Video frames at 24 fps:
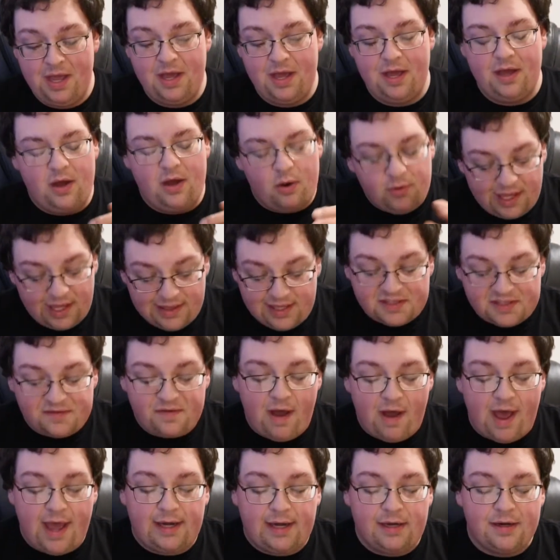Okay, that's
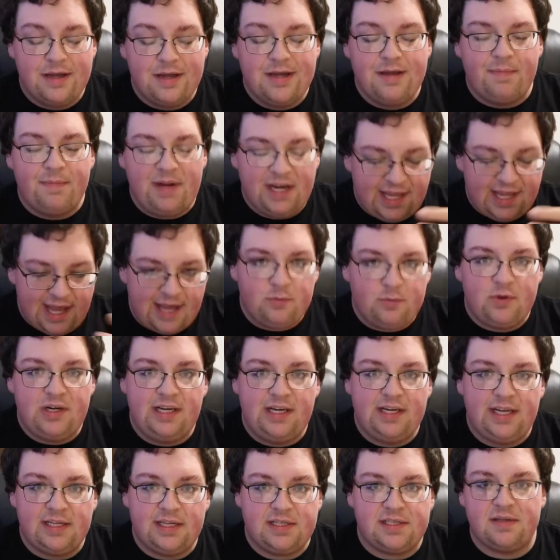fine, but again, we need
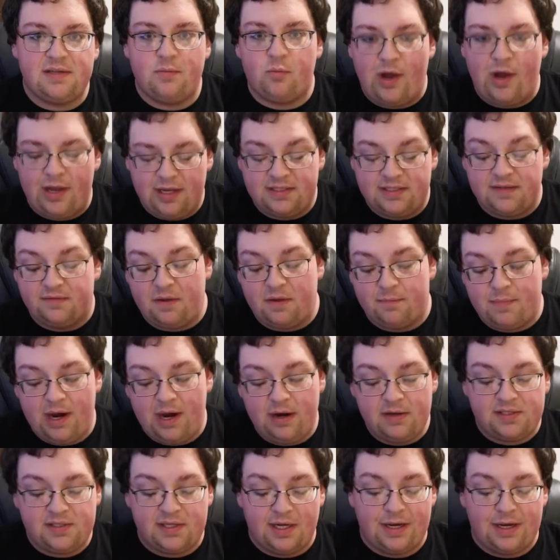to get some relative
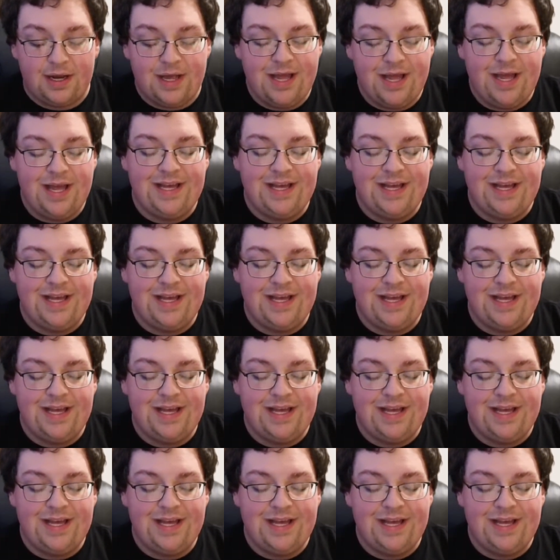comparison.